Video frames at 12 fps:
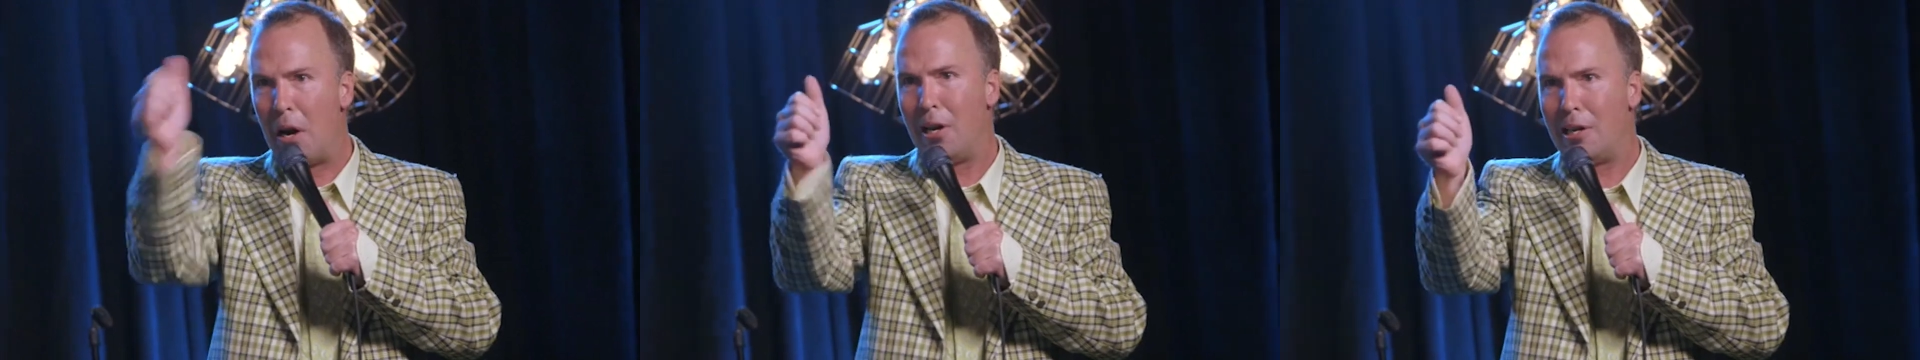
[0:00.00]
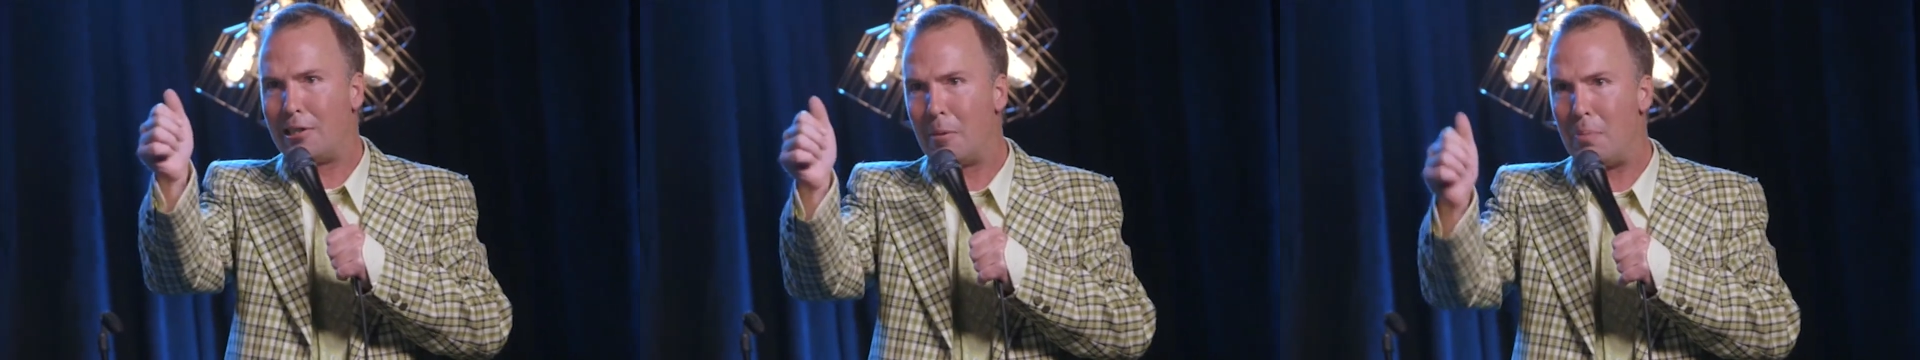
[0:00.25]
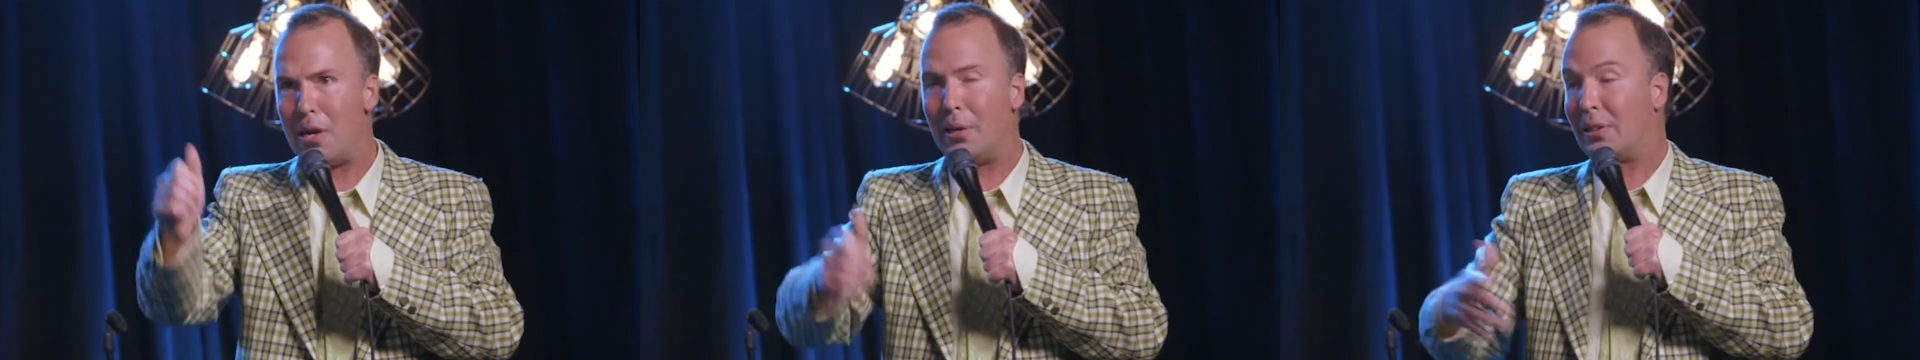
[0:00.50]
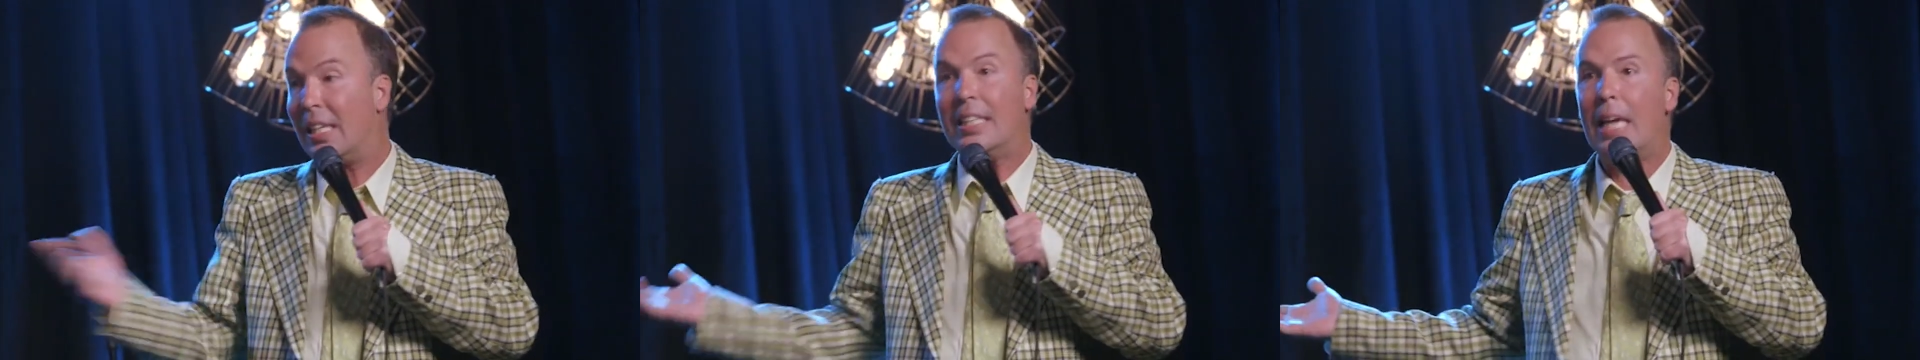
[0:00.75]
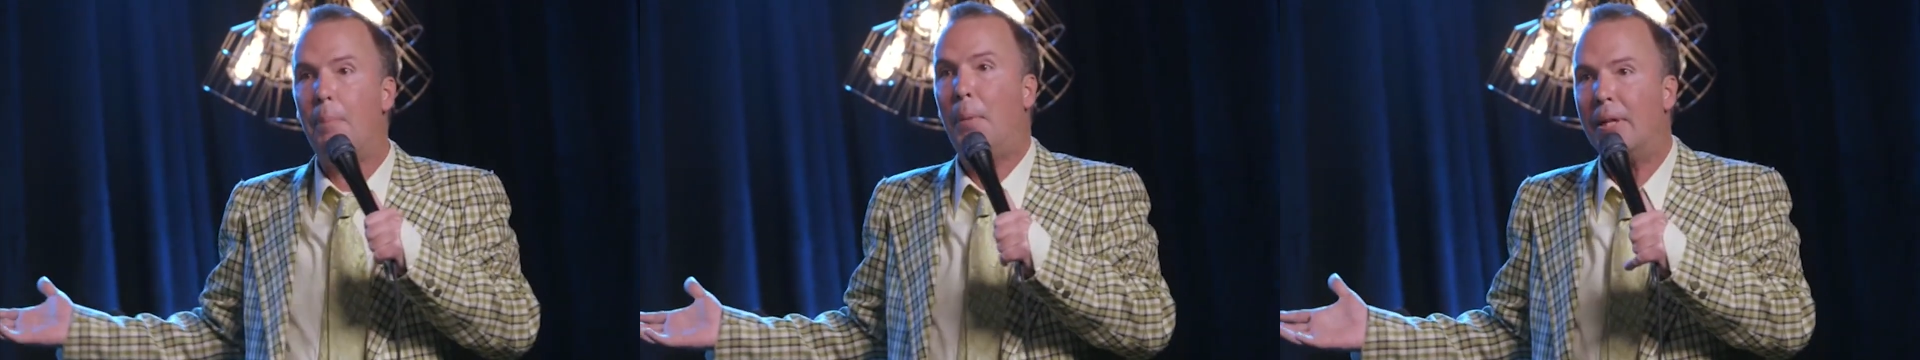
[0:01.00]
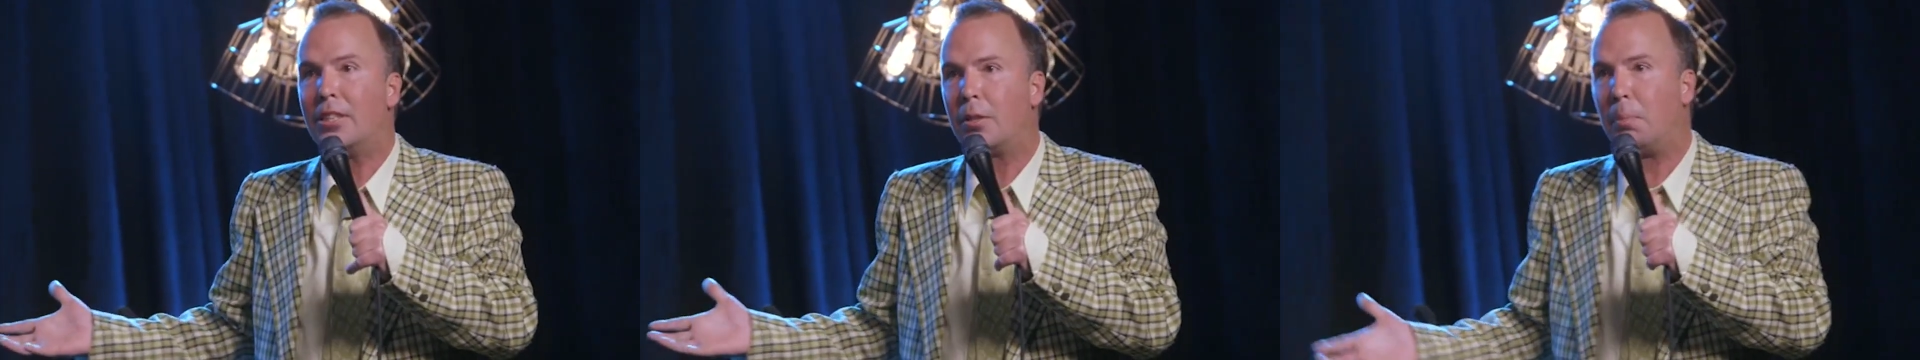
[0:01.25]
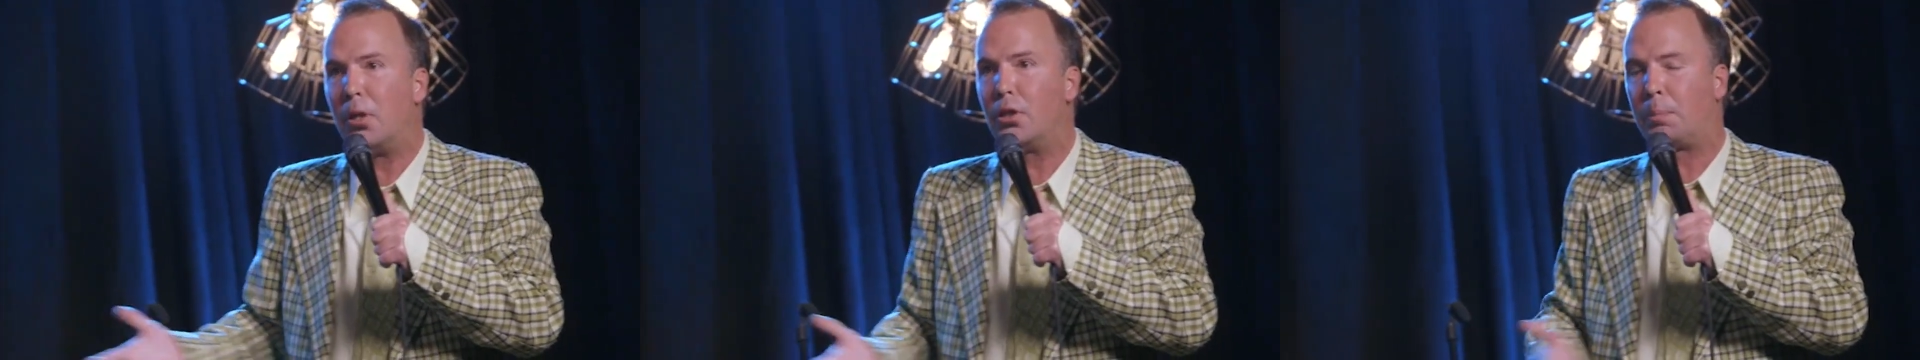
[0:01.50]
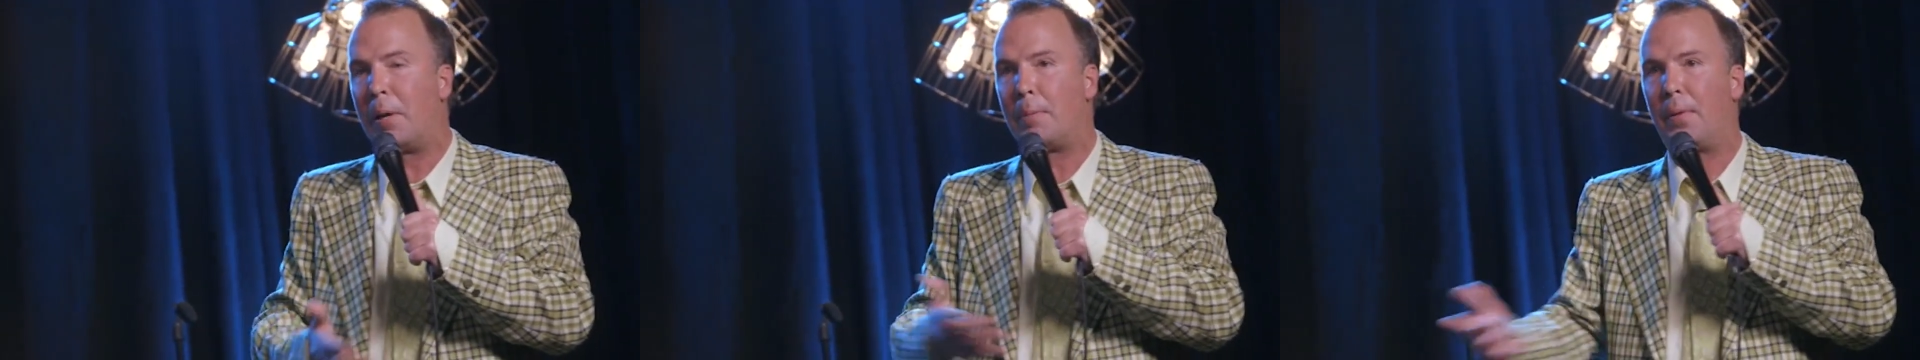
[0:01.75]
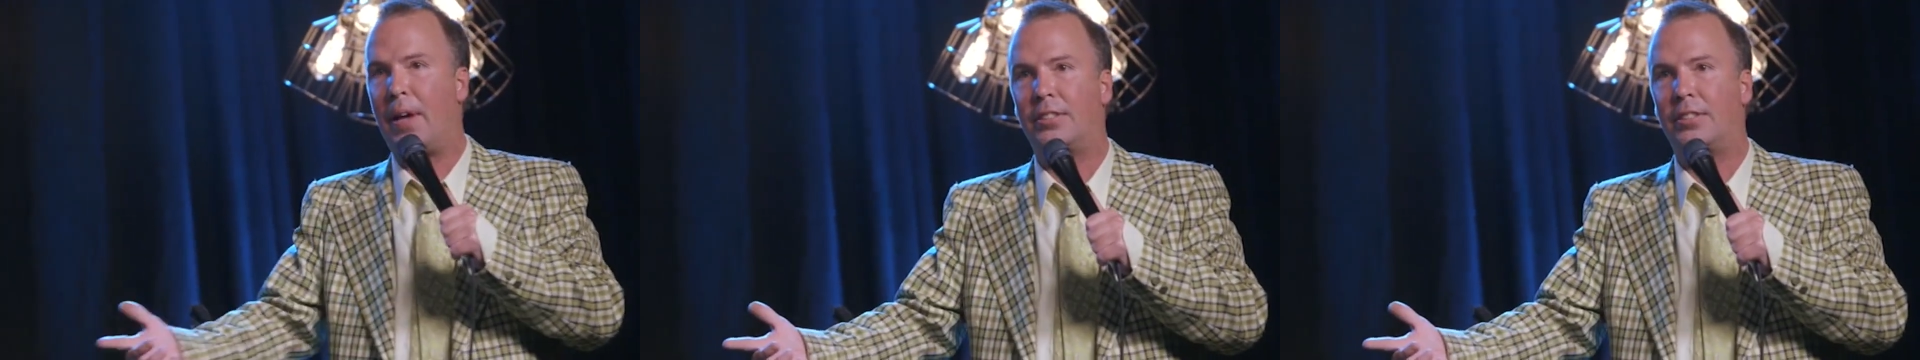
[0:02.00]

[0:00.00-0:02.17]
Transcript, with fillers: Police abuse. Yeah, police abuse people.